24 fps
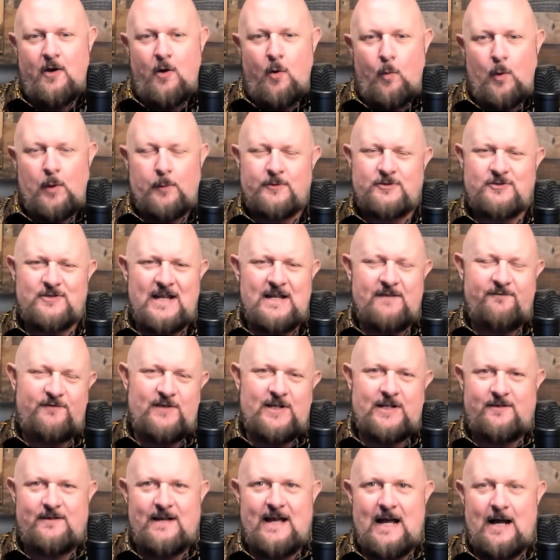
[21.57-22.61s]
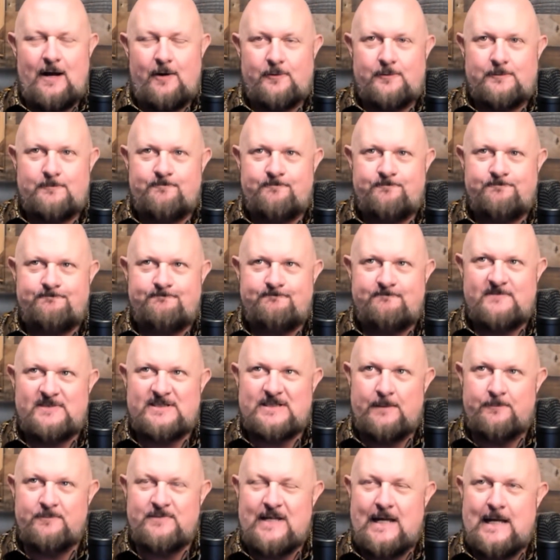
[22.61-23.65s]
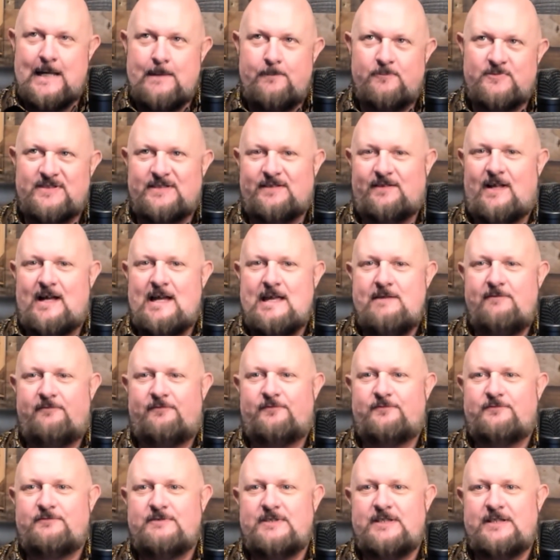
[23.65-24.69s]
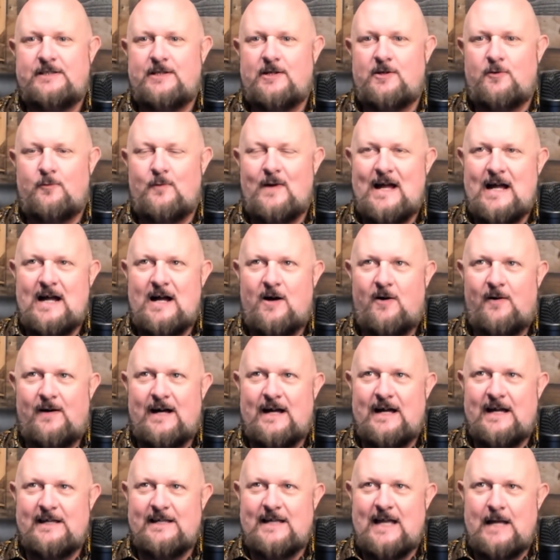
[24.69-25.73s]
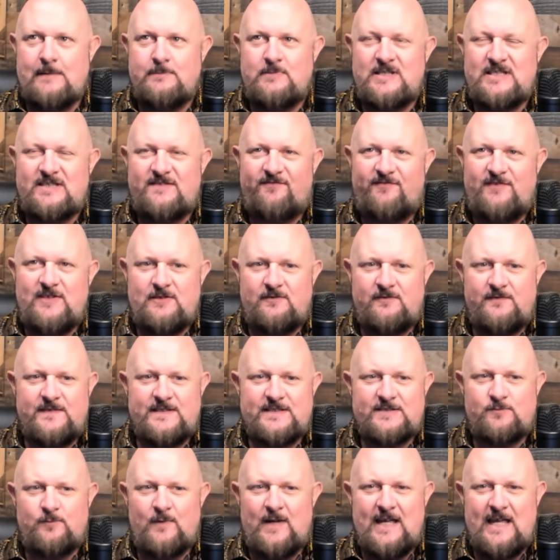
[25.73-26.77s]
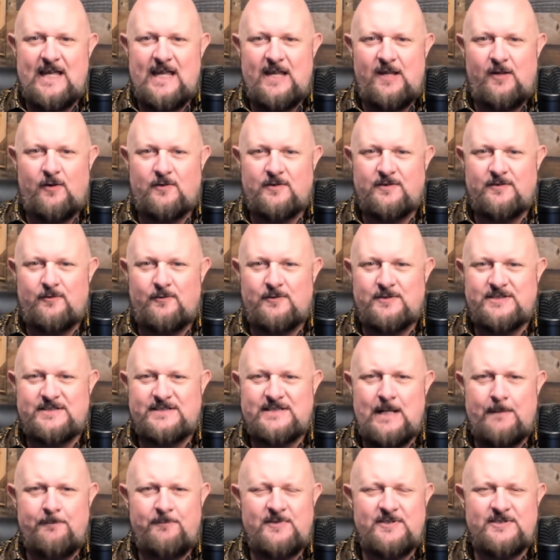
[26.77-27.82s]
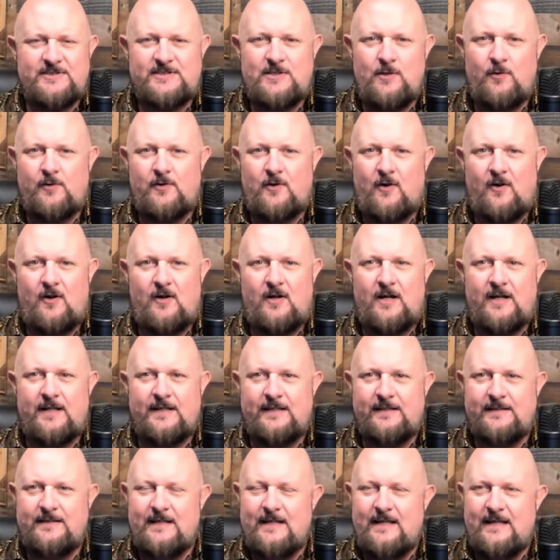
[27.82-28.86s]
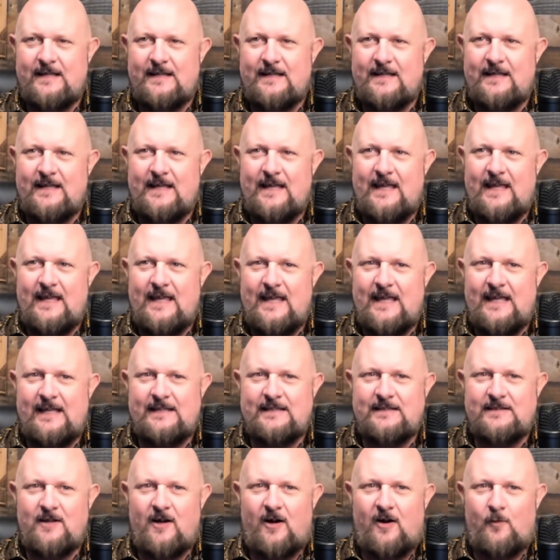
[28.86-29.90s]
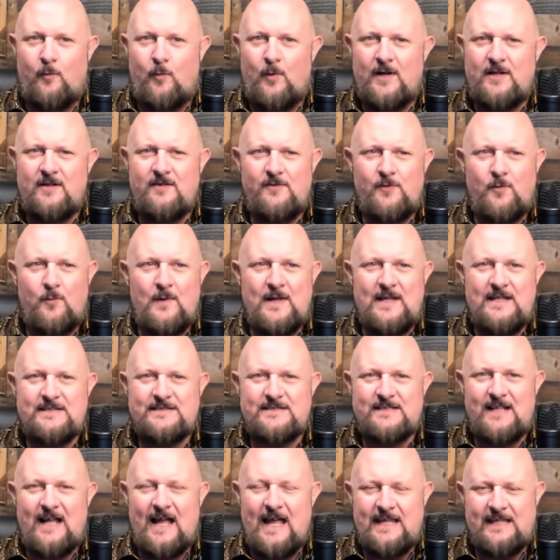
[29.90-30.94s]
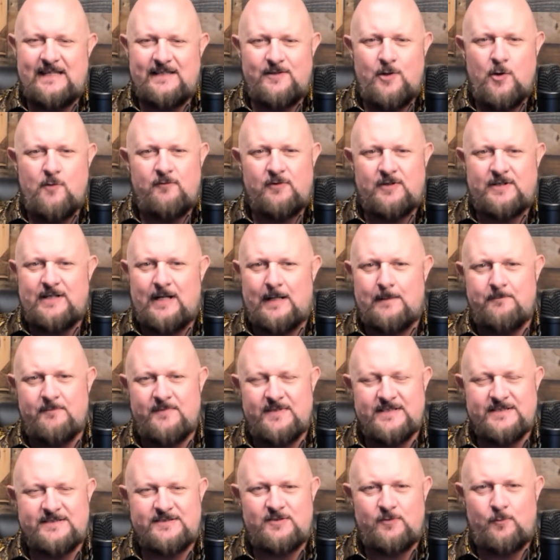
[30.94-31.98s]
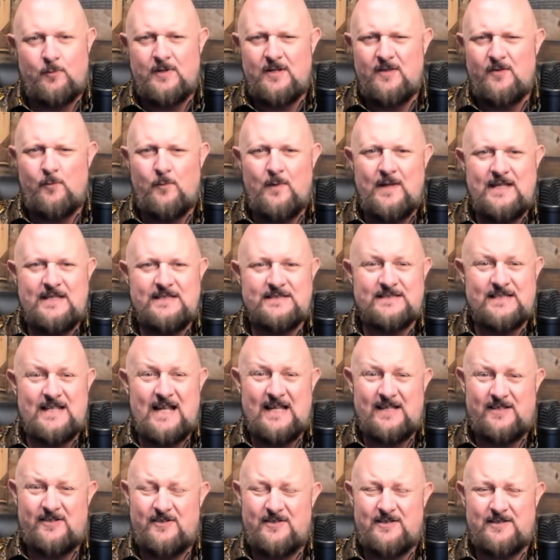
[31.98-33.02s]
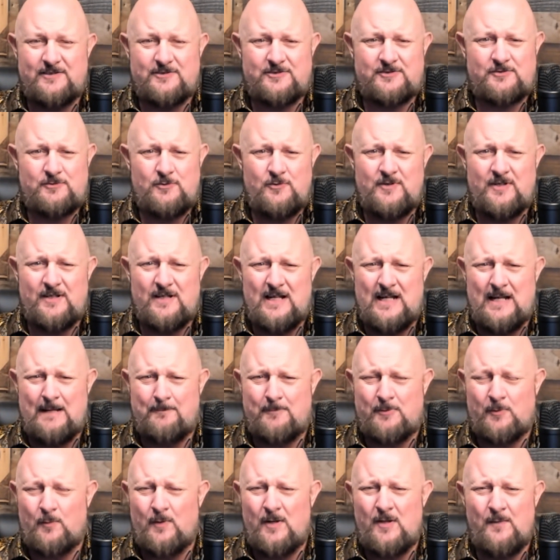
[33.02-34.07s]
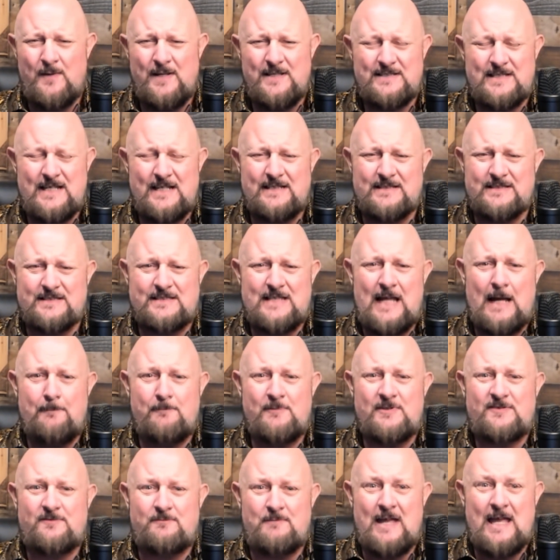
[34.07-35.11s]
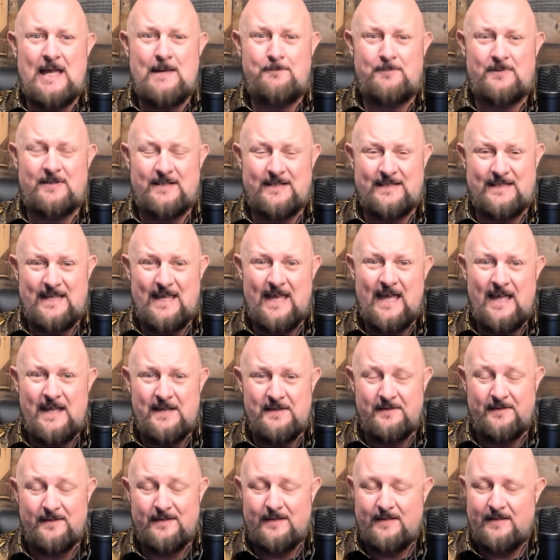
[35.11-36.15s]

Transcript: When we're trying to figure out sometimes in life, I'm just feeling this way or something's going on and what are the ways that I can overcome this? Or what are the ways that I could have screwed it up? Or what are the ways I can stop this from happening again?